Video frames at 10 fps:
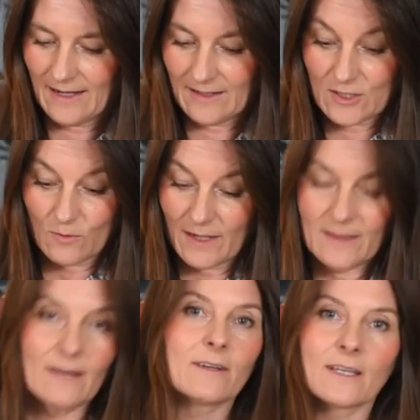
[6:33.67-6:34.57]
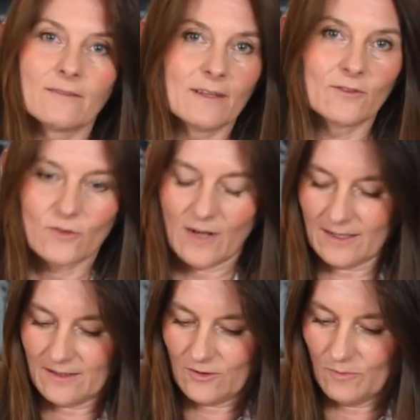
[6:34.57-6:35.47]
so I never even
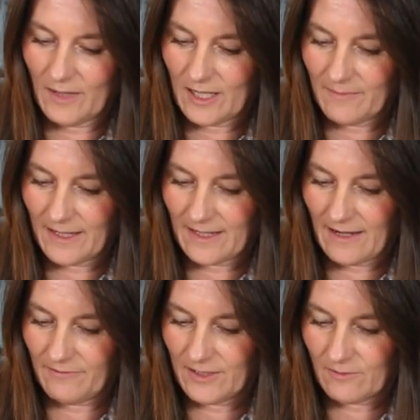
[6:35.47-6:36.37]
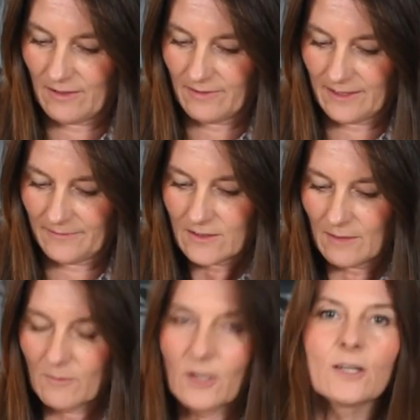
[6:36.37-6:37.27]
tried to make my kefir with it. So
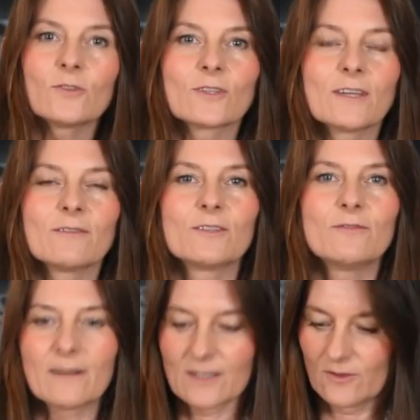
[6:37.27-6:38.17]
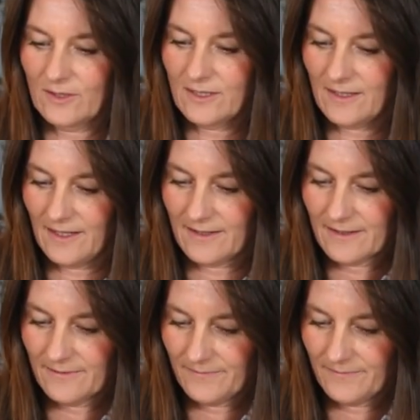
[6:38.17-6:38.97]
I'm going to give it very good stir